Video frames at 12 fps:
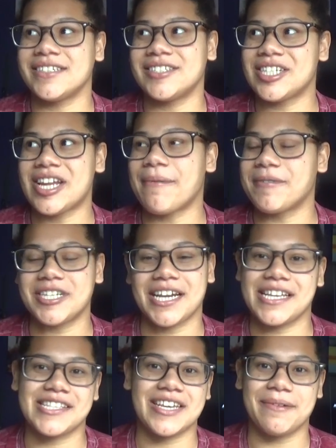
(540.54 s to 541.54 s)
there's not much
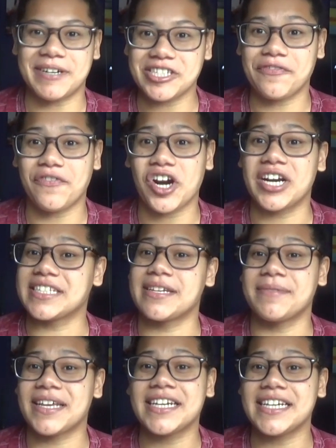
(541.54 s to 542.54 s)
I can say about Jafar
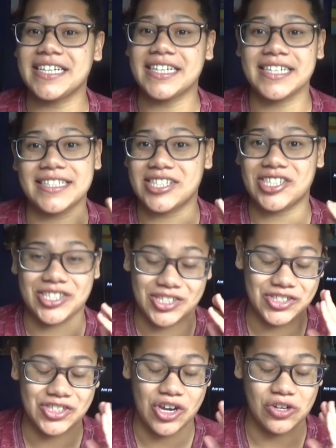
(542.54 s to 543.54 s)
except that he is
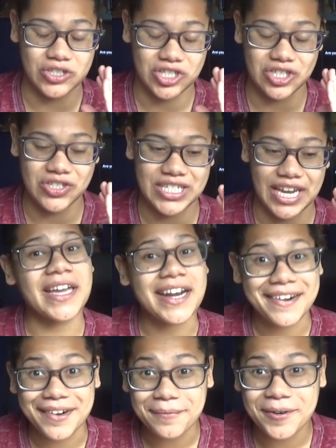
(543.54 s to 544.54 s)
just so scary. And
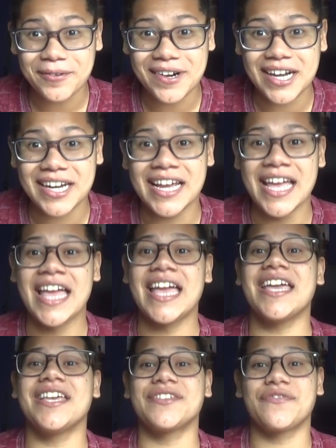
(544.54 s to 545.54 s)
at number 1
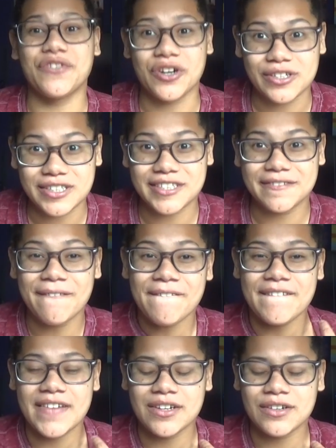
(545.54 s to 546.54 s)
is Frollo.
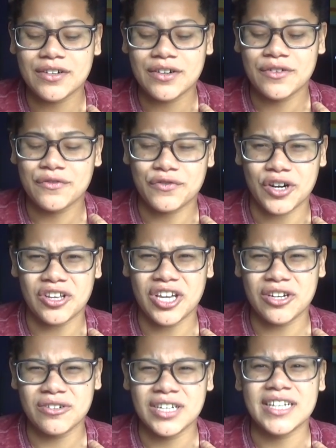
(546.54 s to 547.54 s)

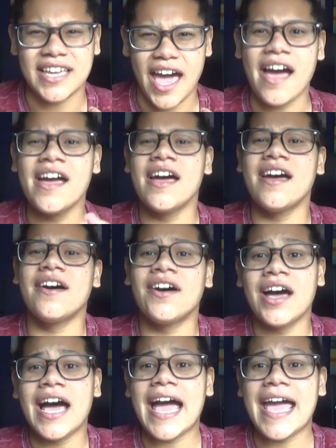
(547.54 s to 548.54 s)
Frollo? Yeah.
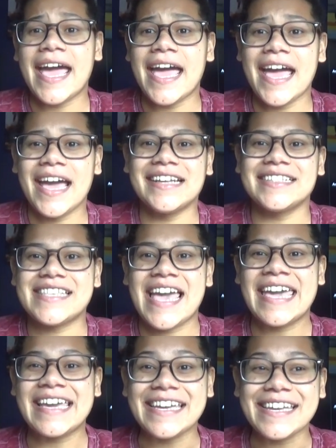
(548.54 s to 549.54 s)
And
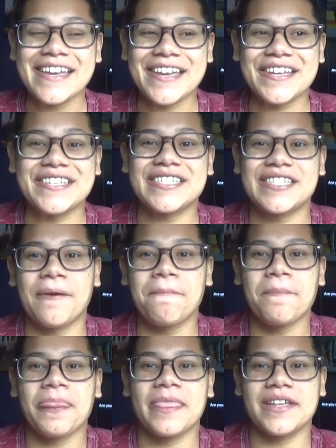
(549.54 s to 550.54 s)
he is
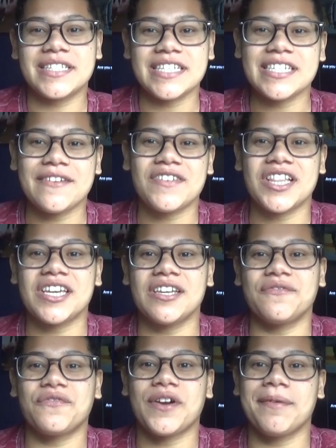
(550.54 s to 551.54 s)
the Disney
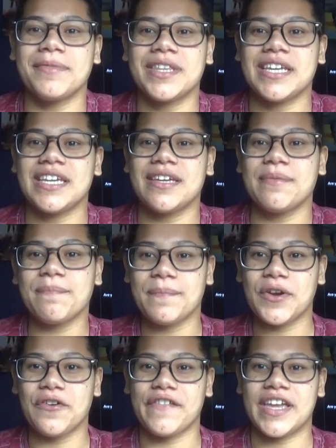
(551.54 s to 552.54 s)
villain from the
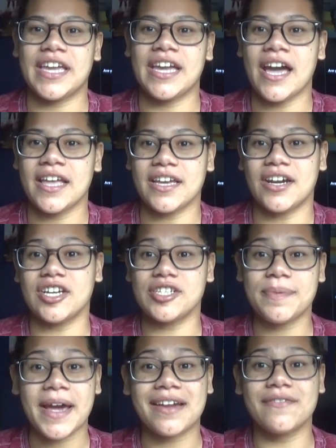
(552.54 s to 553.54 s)
movie
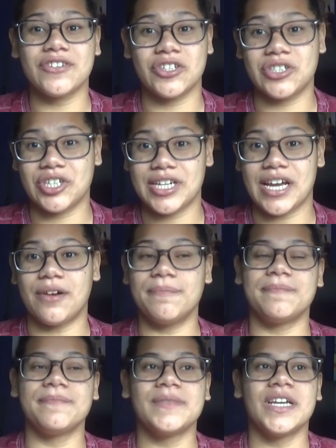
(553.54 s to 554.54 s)
Hunchback of Notre
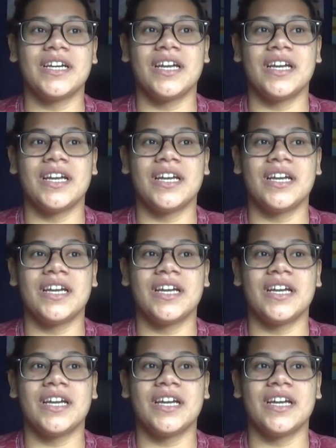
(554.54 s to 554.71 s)
Dame.